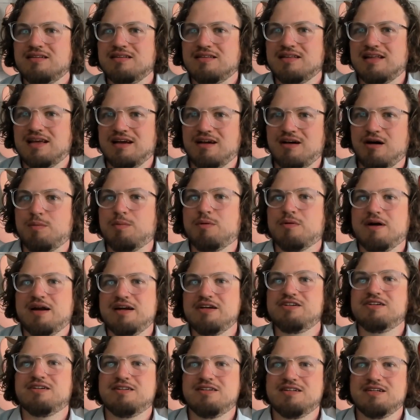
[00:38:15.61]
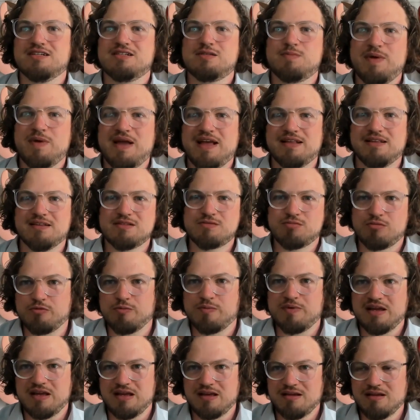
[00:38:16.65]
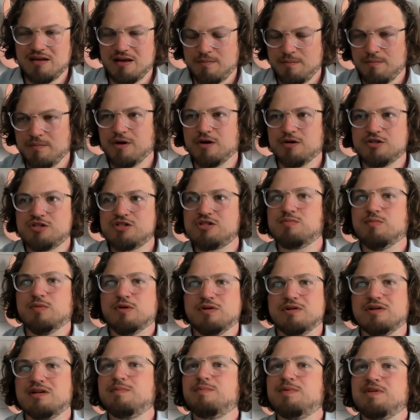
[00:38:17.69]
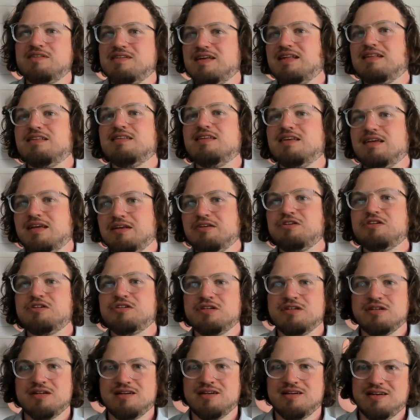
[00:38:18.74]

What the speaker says: that operational expense, will be a much smaller percentage